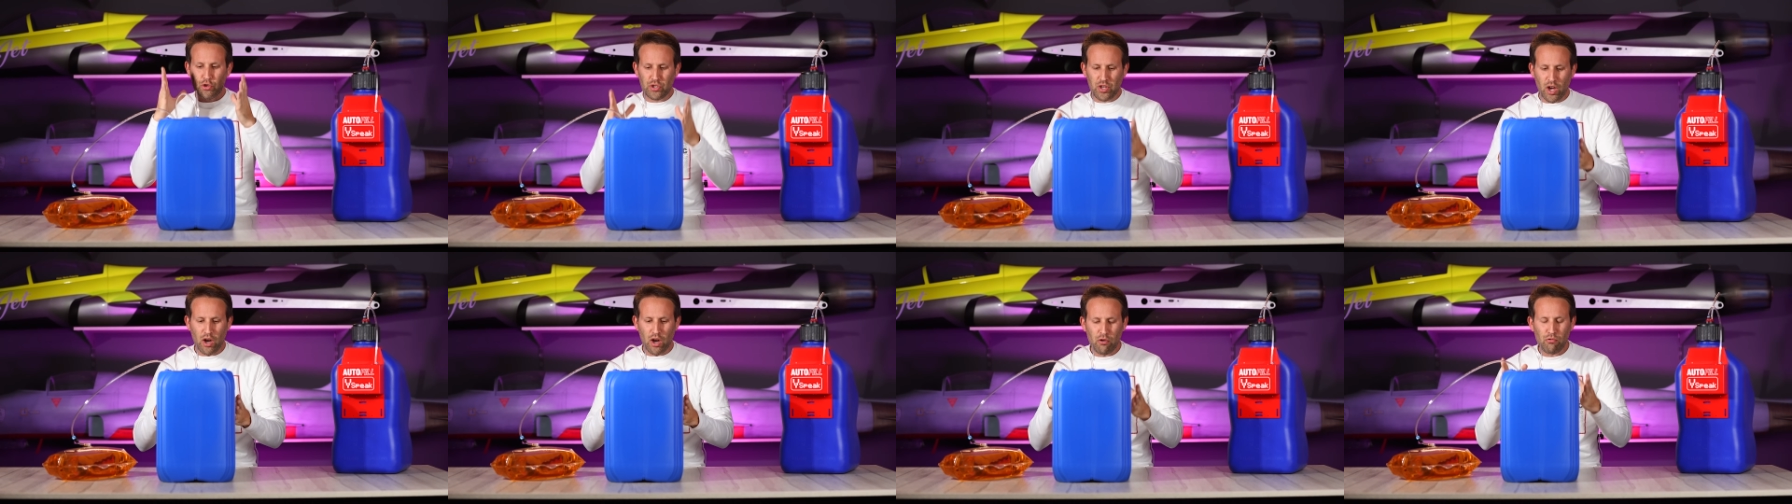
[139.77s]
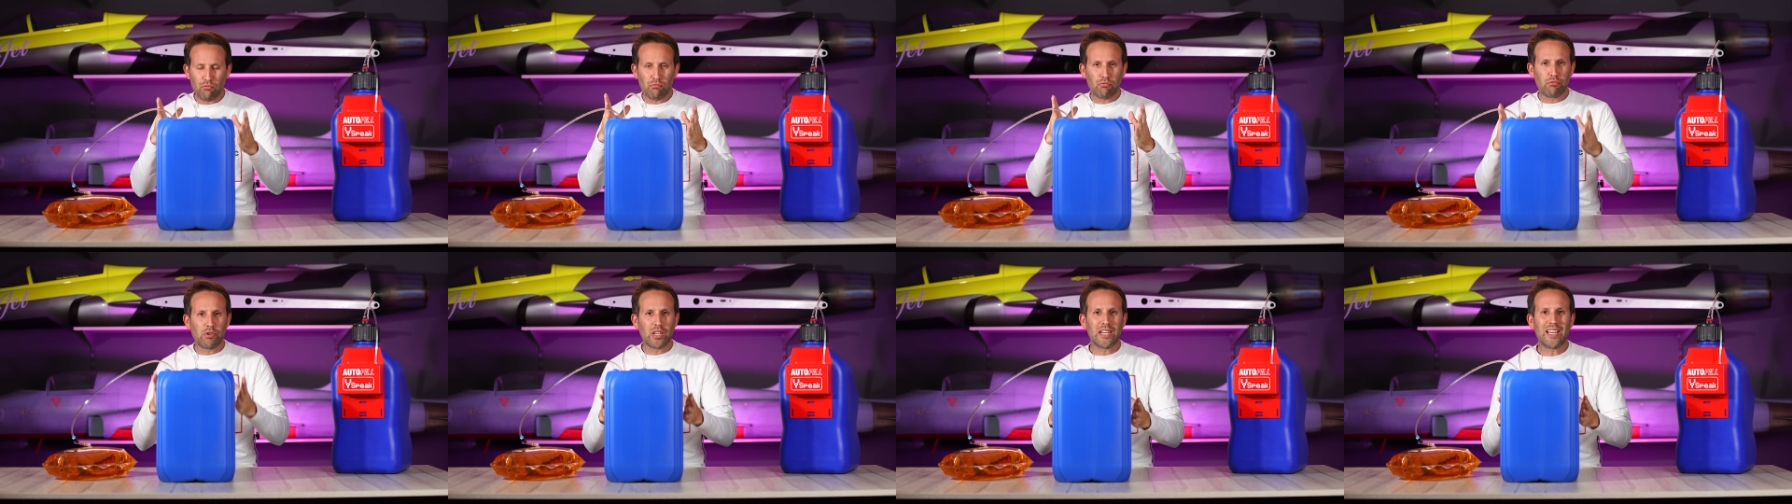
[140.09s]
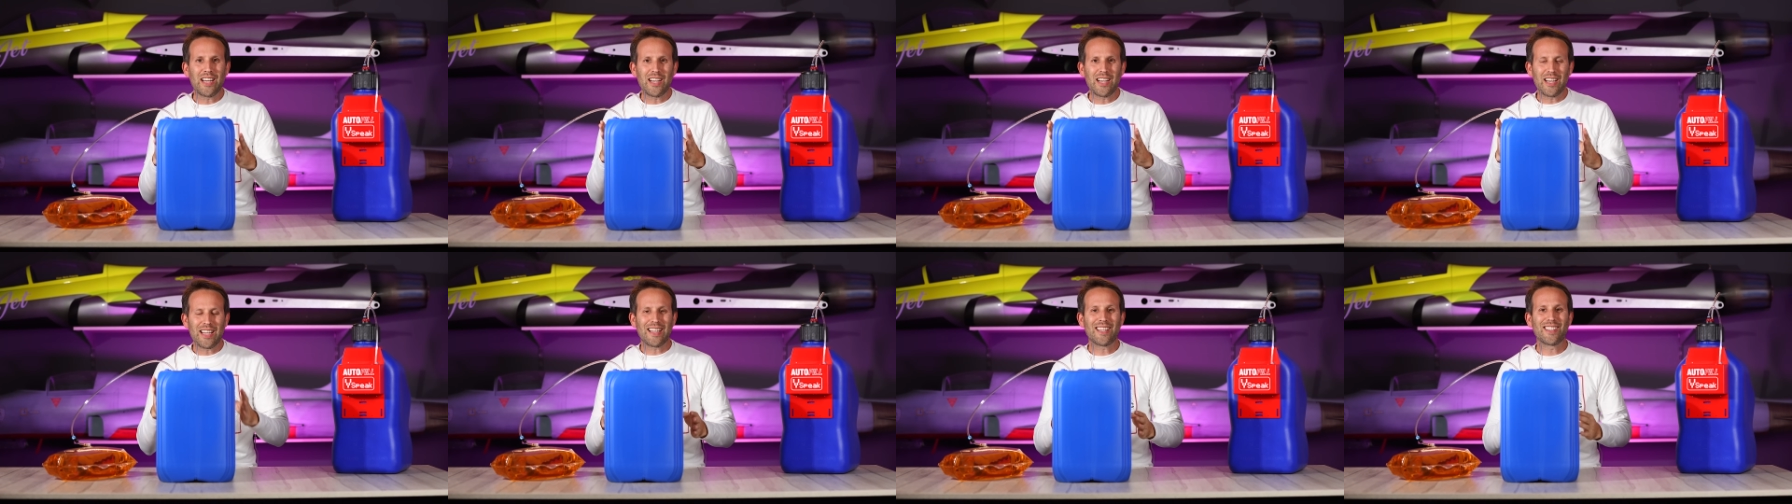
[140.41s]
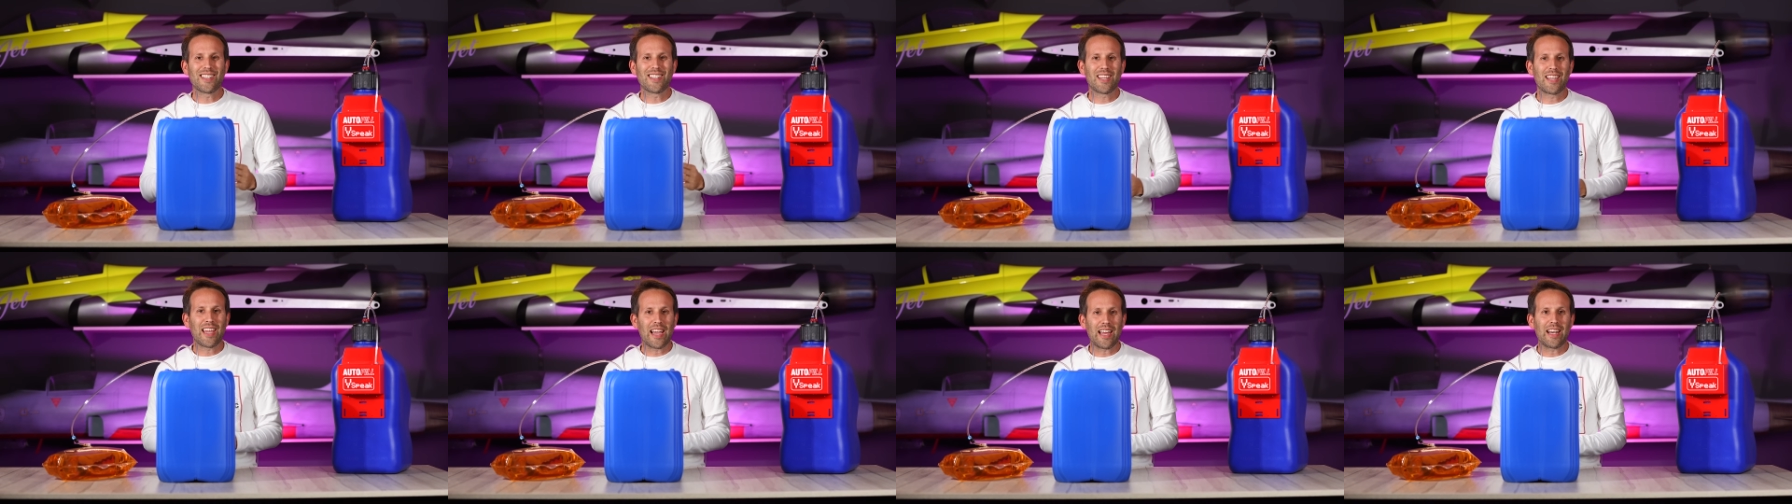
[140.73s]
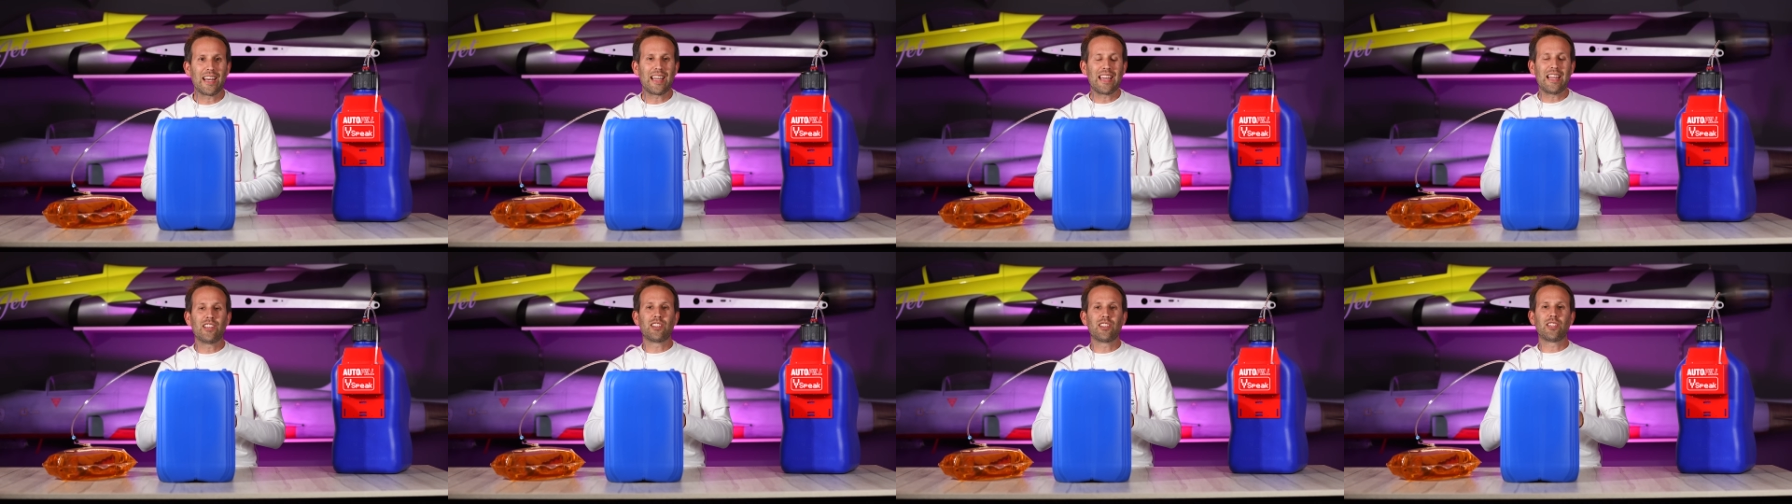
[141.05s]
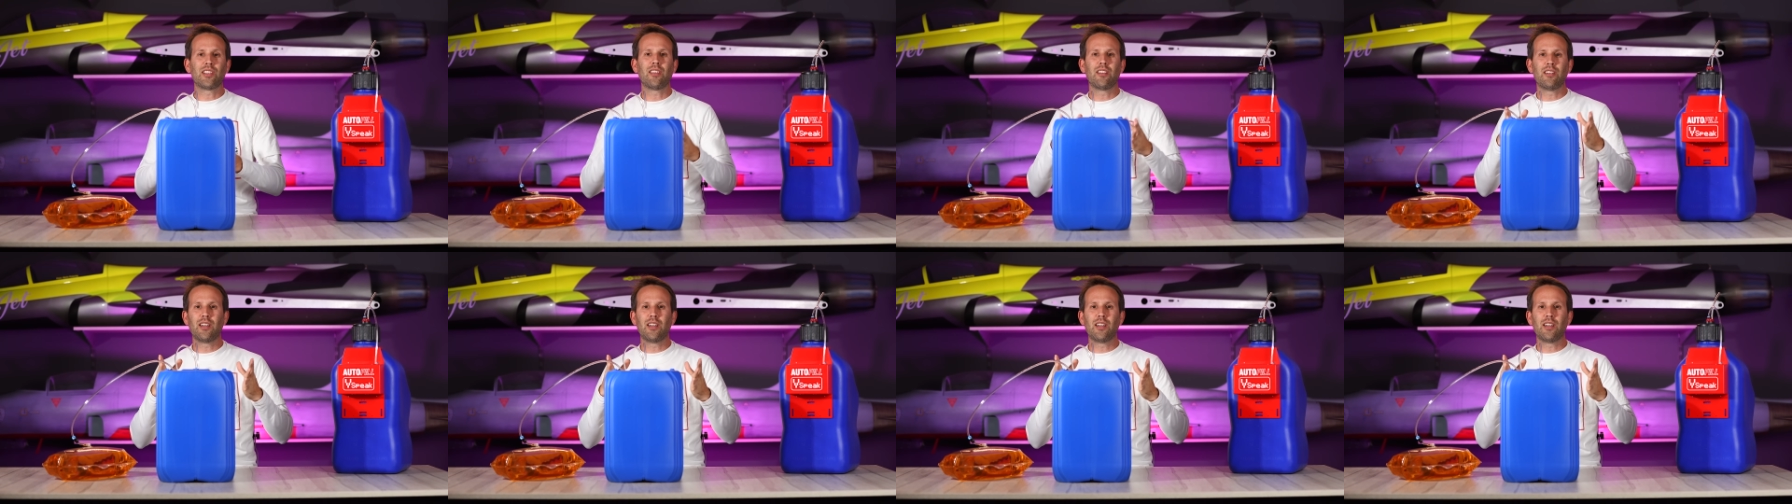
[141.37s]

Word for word: don't really need to get into the